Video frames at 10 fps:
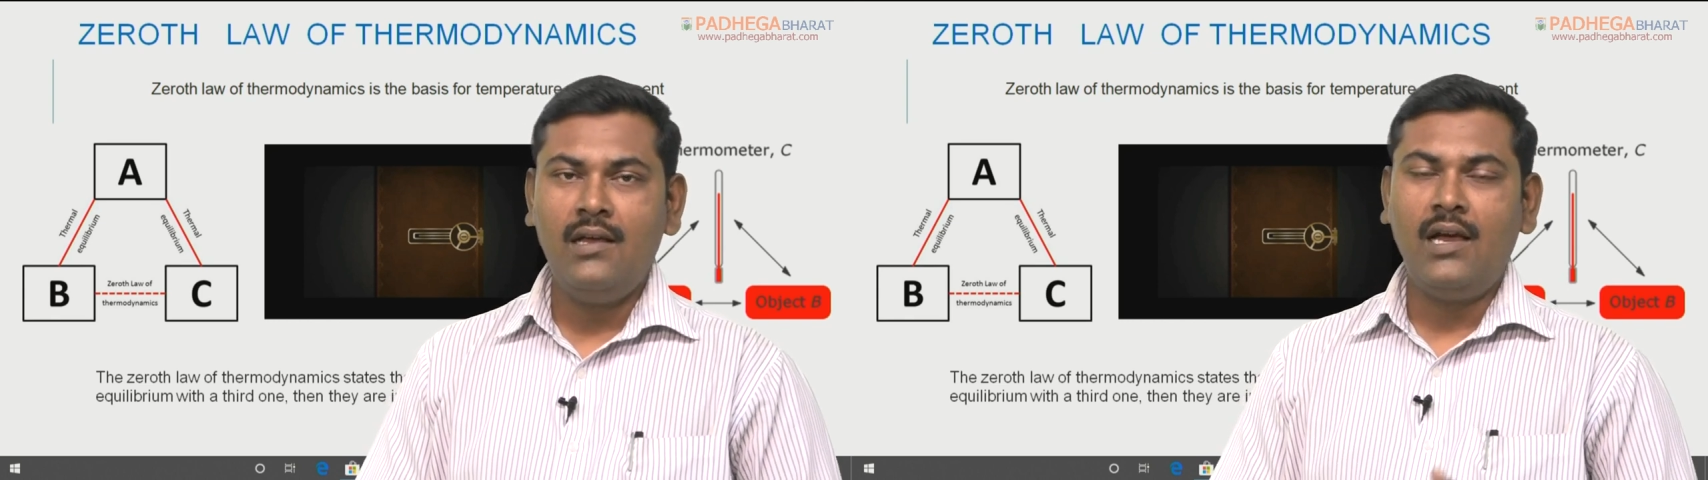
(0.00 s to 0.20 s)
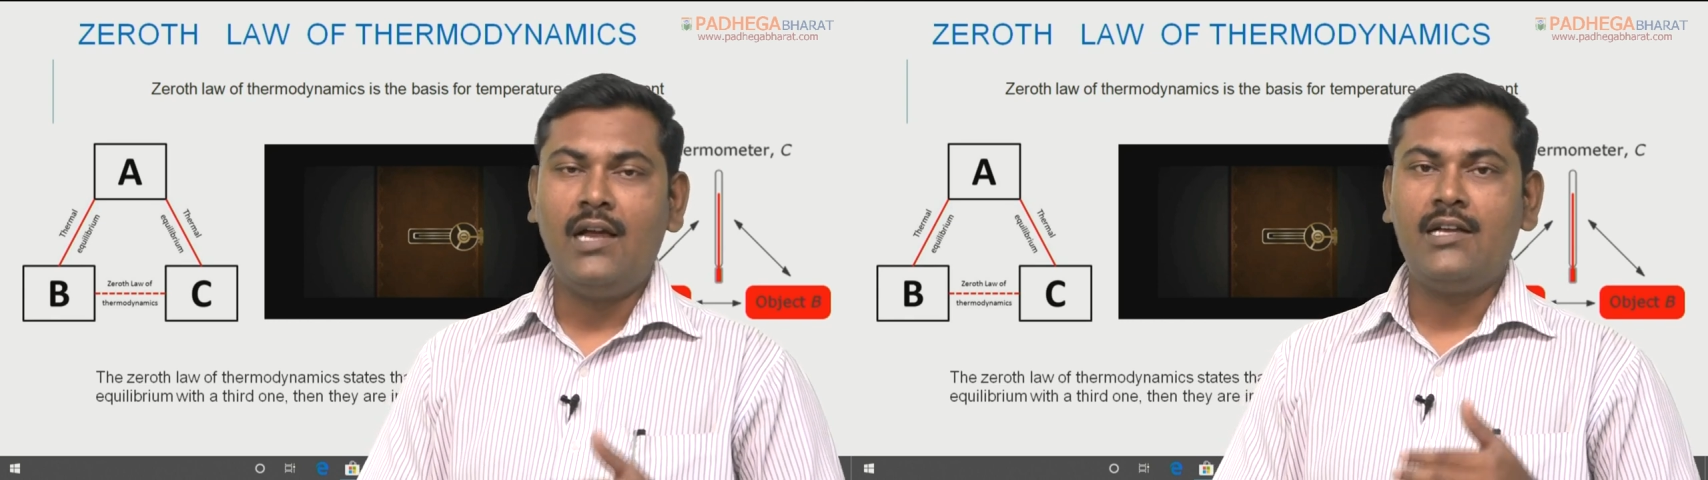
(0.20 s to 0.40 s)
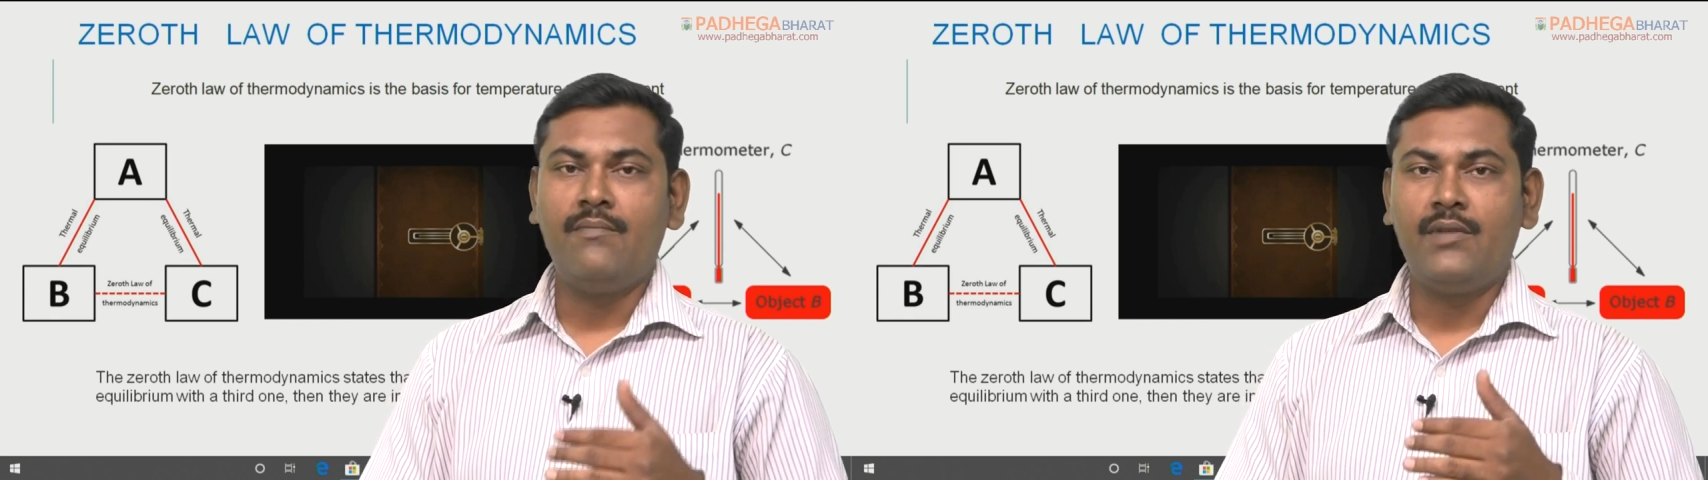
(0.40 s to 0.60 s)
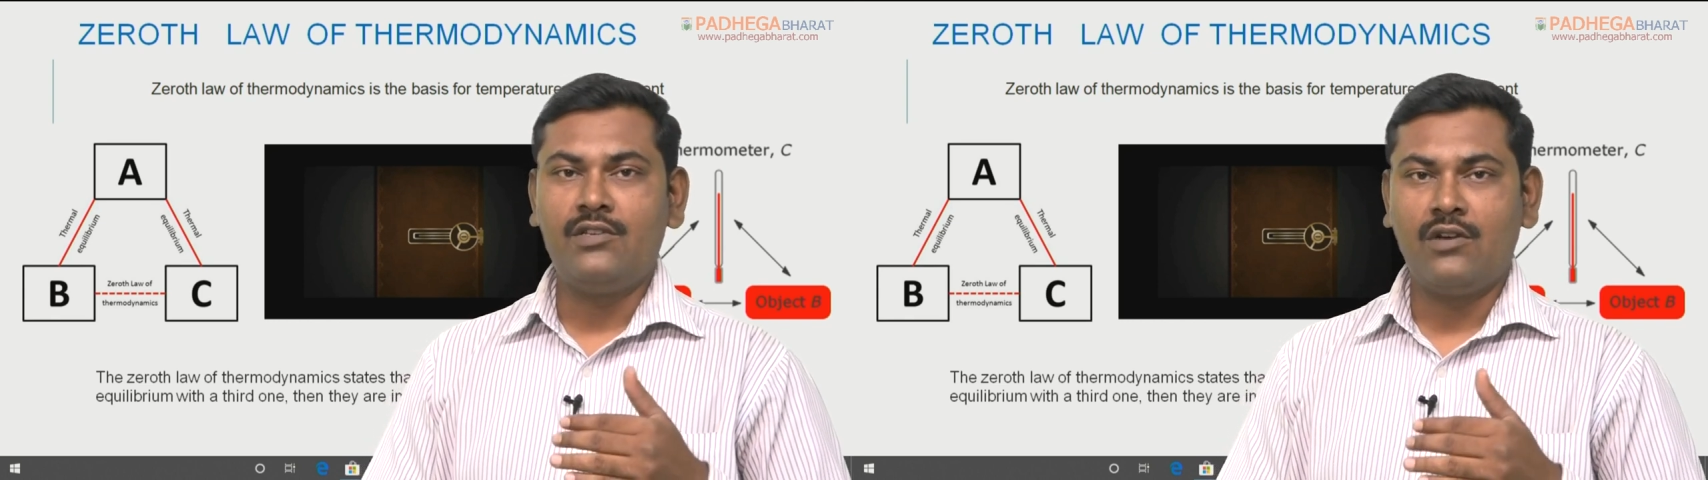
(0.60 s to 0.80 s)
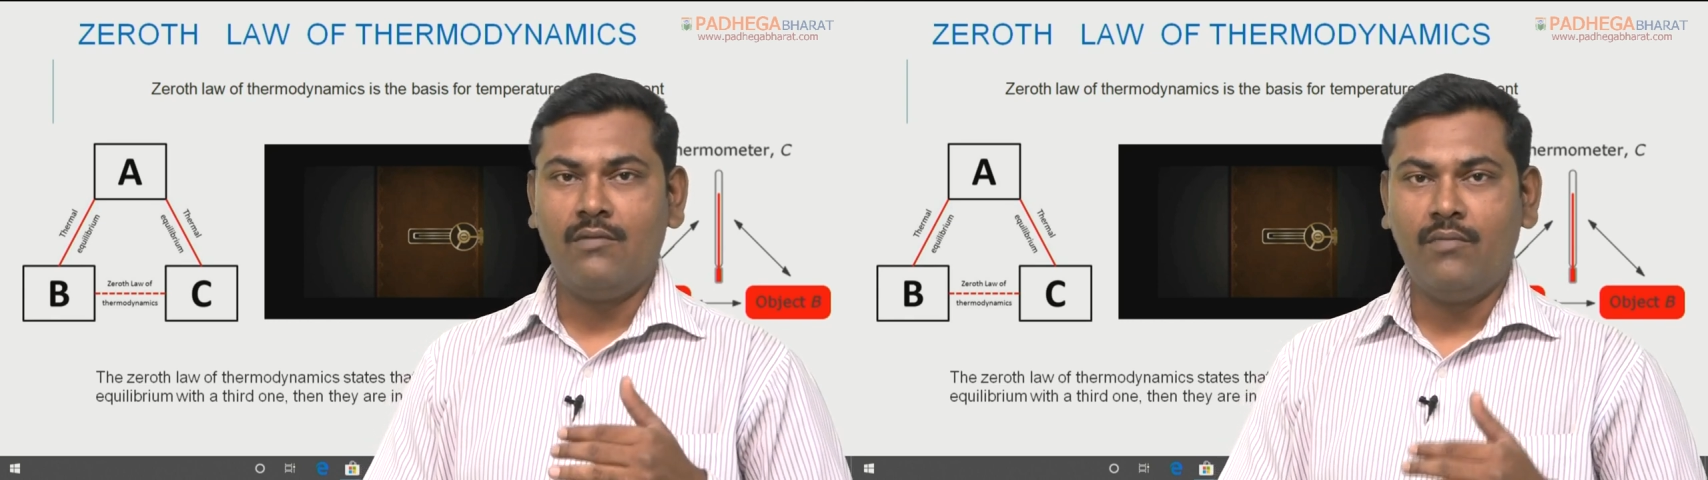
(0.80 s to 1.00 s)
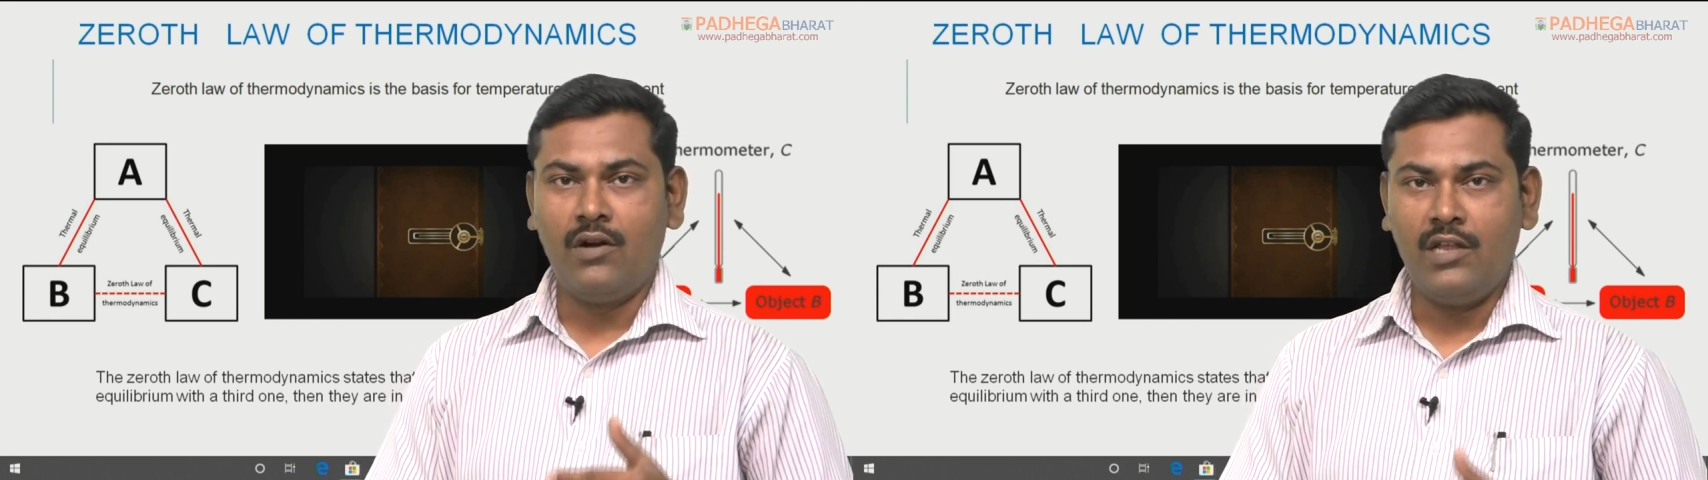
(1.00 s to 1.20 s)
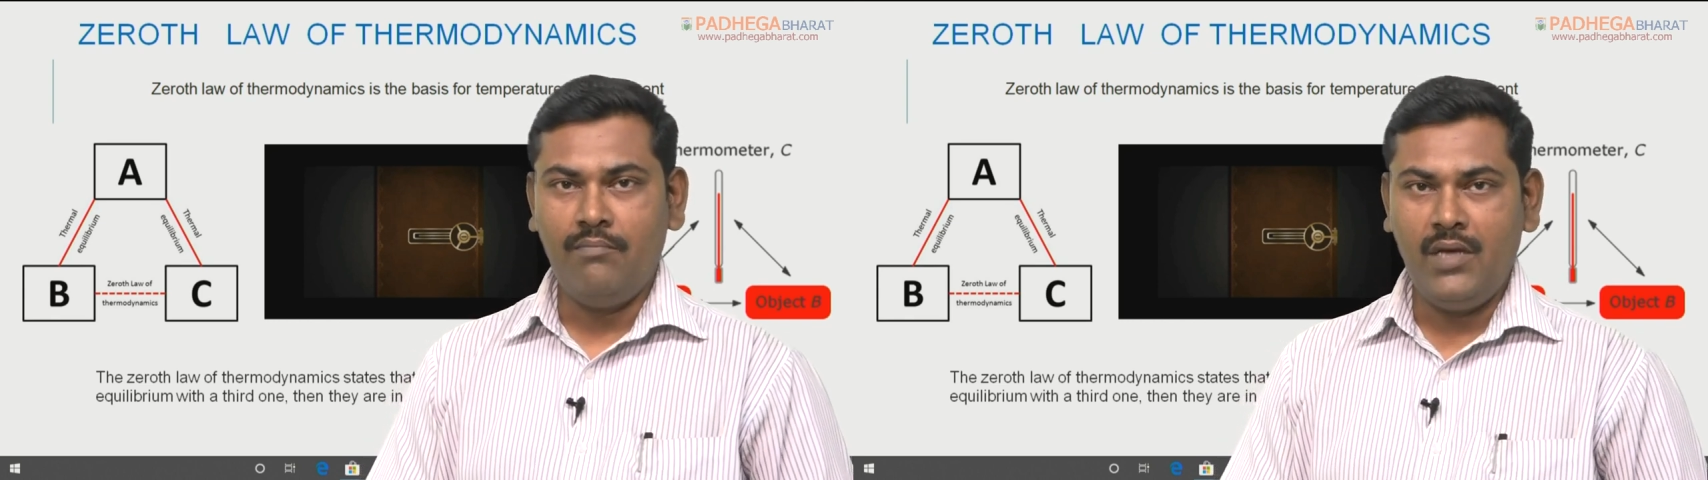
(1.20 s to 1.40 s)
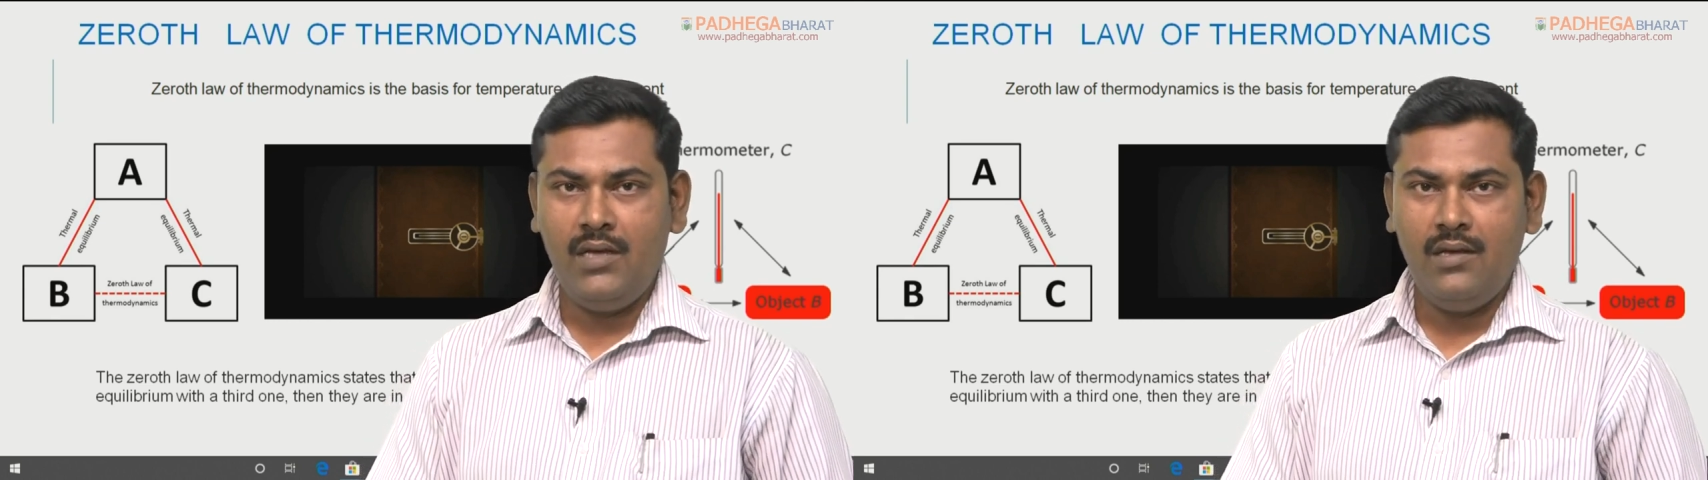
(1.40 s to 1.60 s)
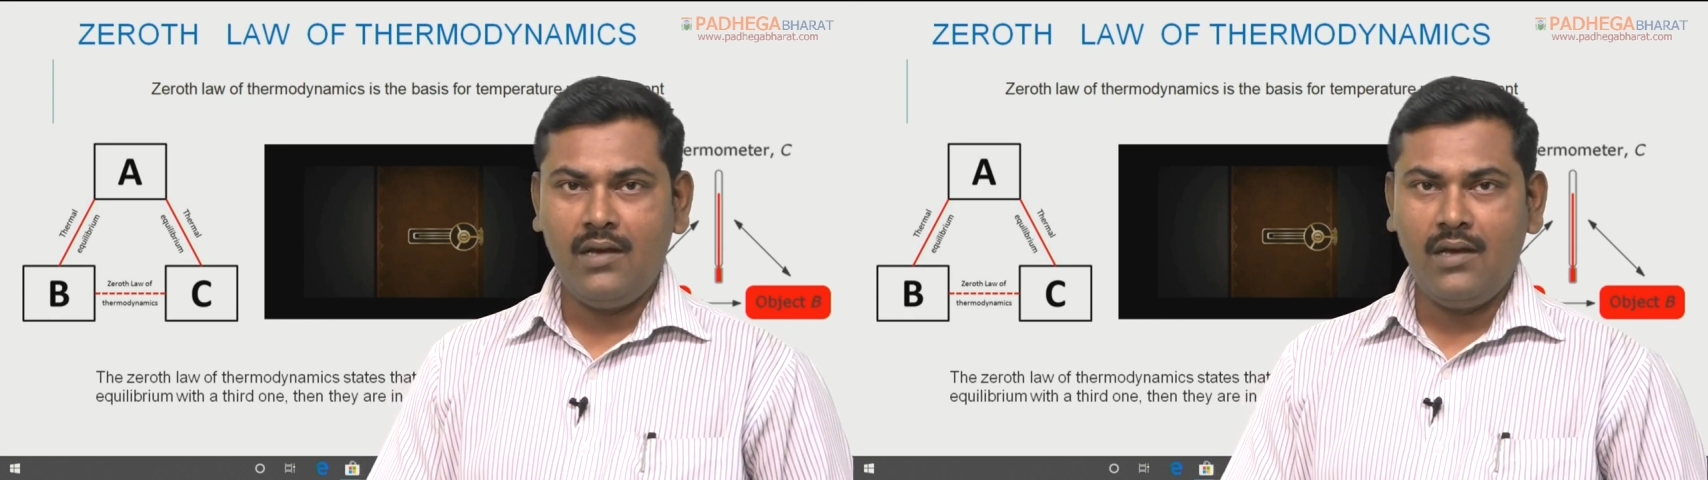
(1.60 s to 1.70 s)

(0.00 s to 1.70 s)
and temperature of body B